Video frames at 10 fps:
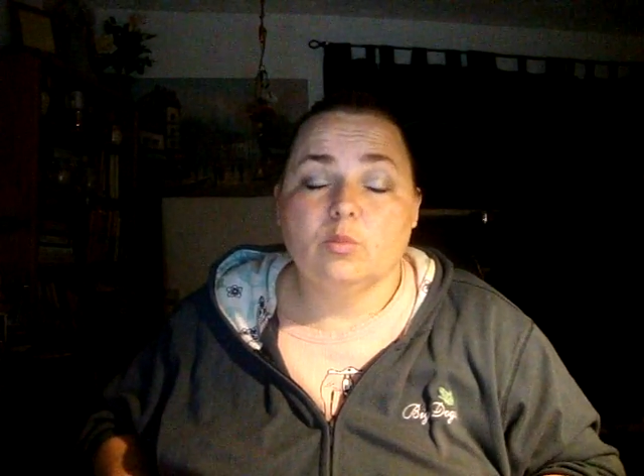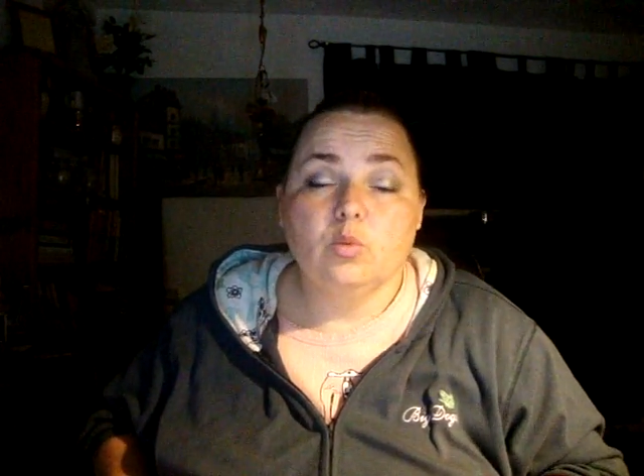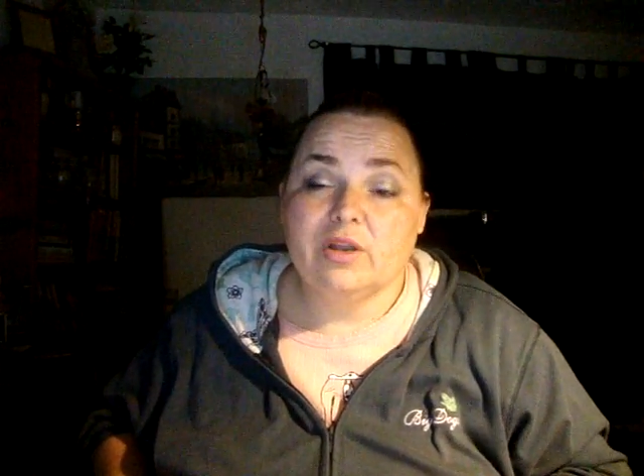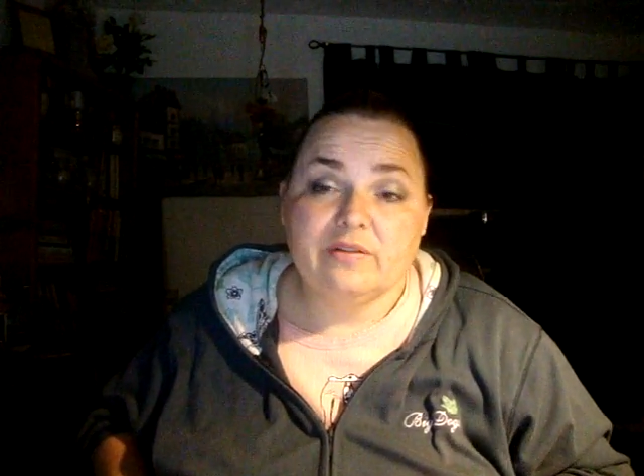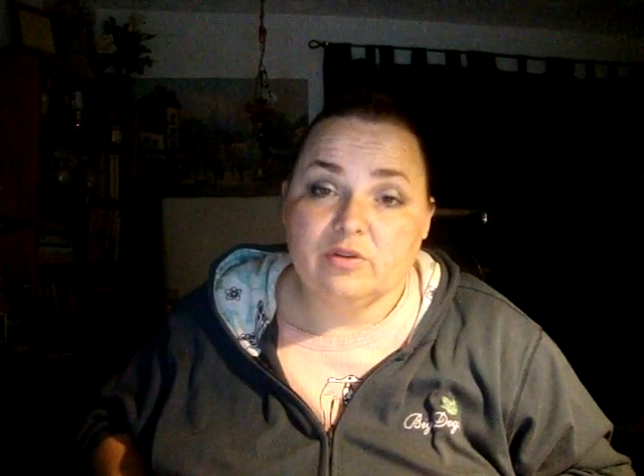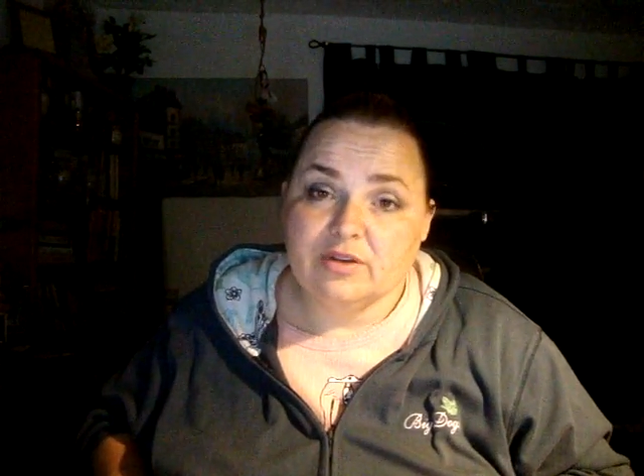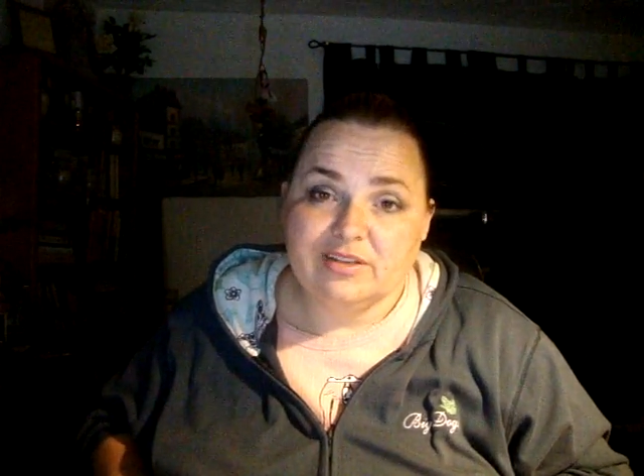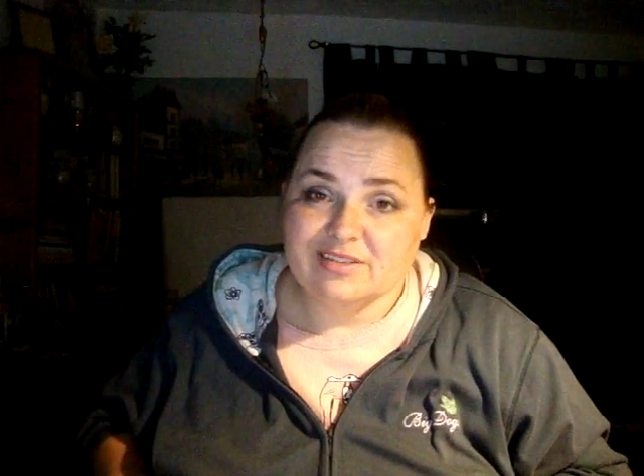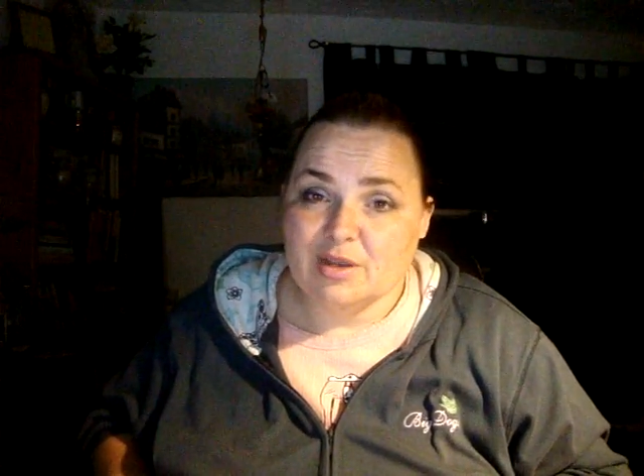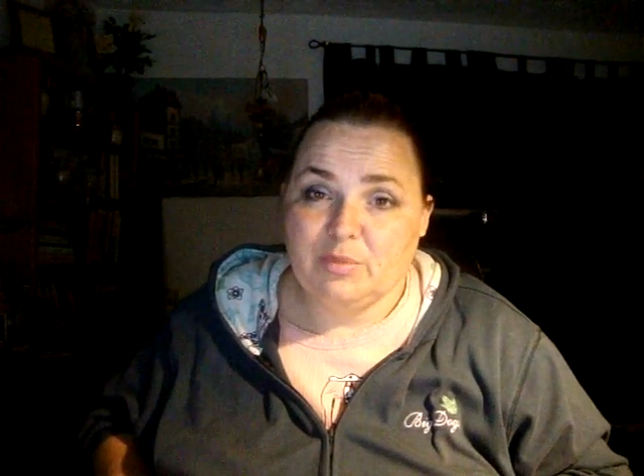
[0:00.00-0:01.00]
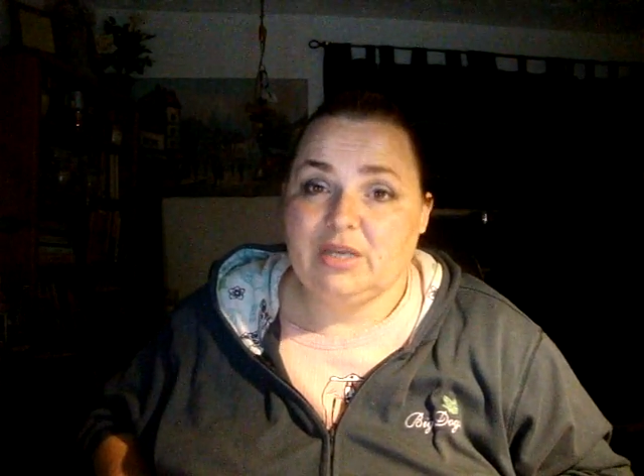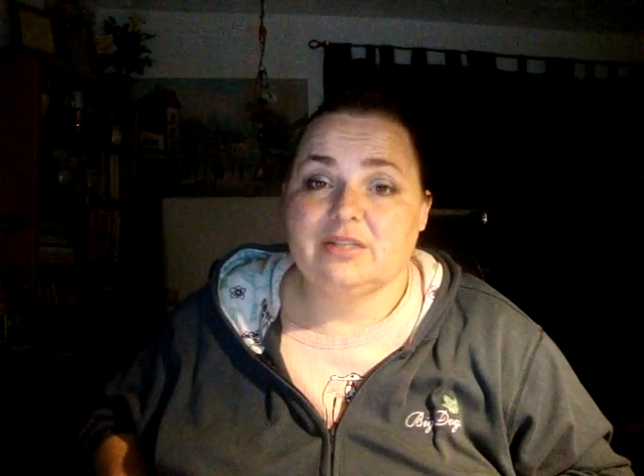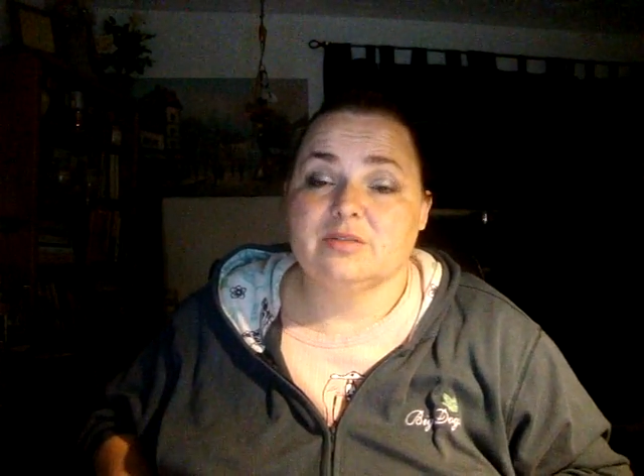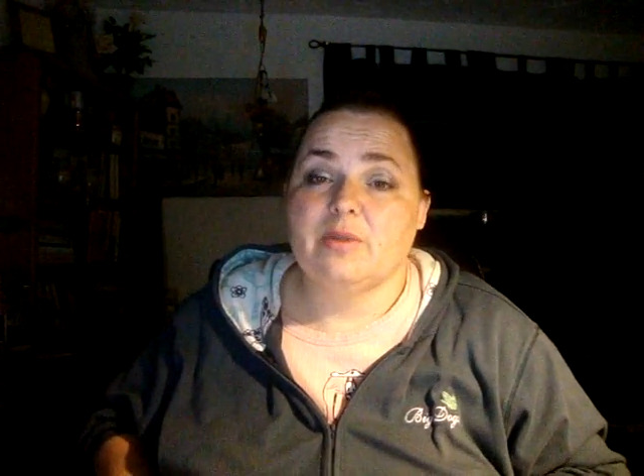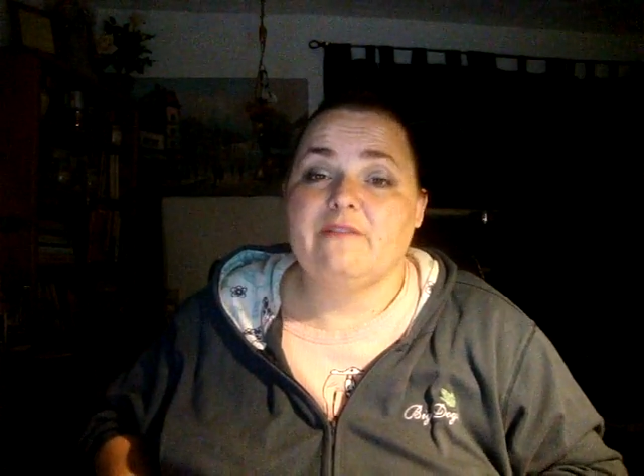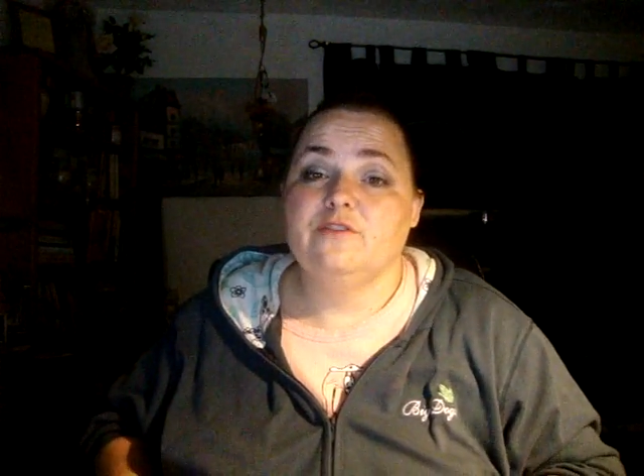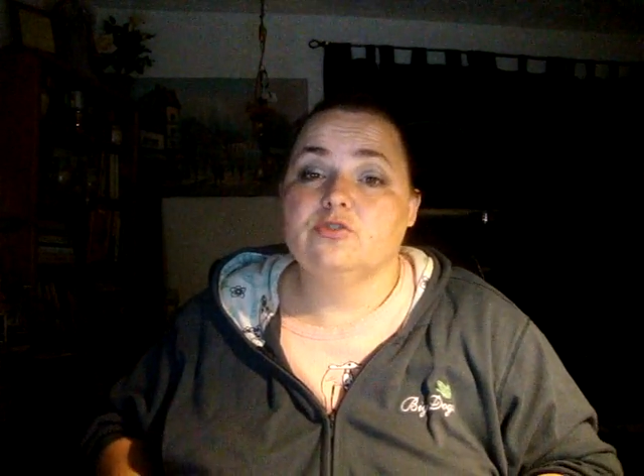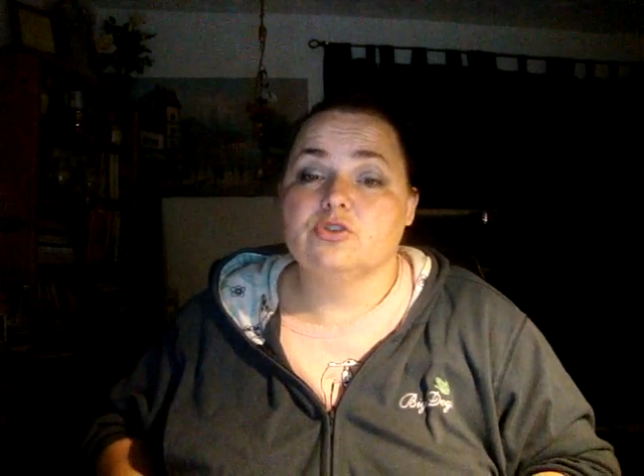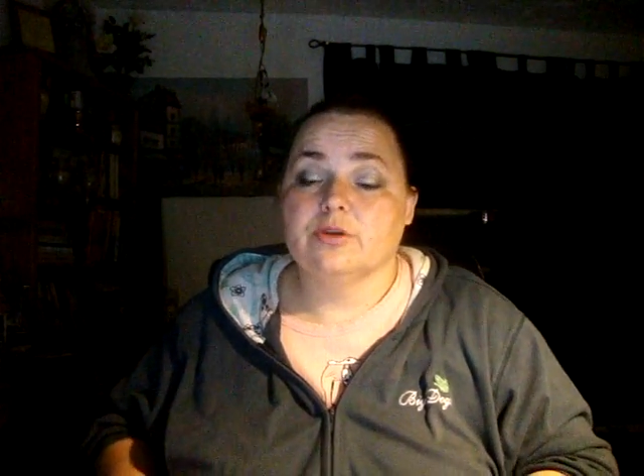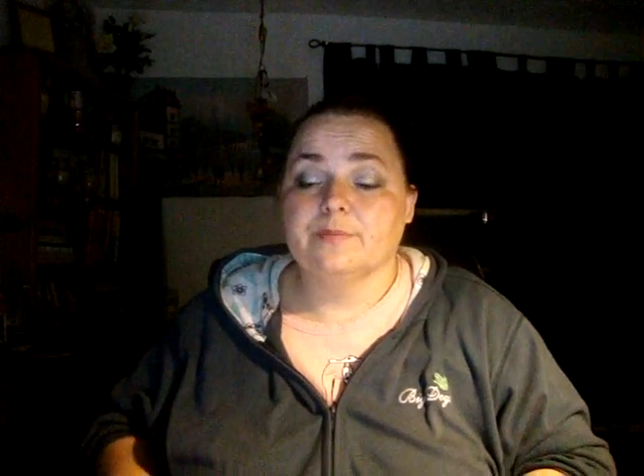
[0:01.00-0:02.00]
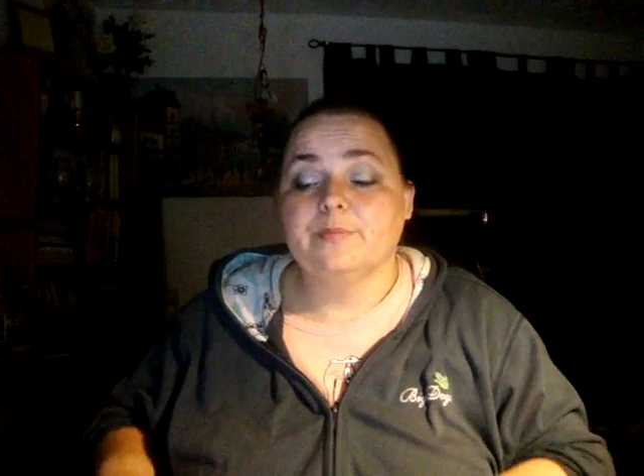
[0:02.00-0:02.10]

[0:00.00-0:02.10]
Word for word: whatever is coming into my future.